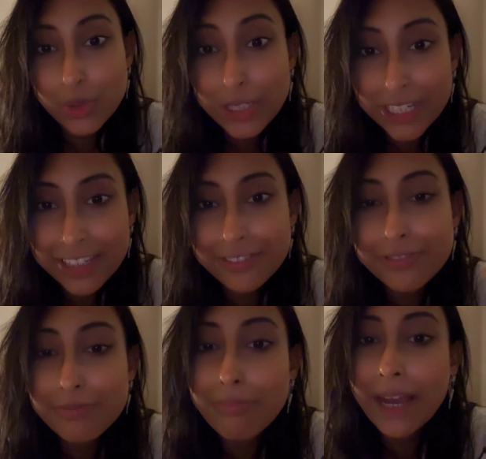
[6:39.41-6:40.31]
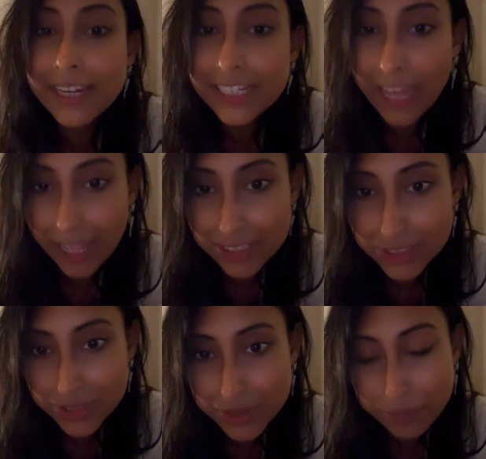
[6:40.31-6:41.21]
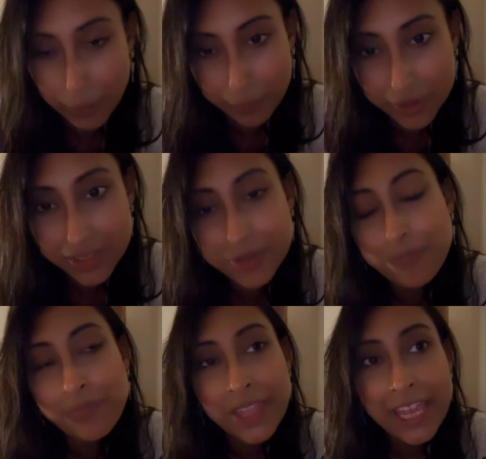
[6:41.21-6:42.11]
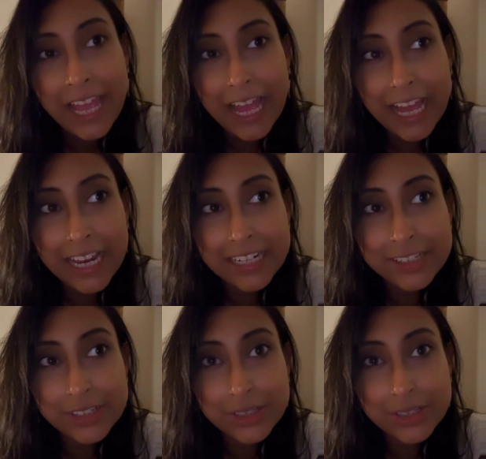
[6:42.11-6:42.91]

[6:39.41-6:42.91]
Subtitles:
live my dad's purpose. And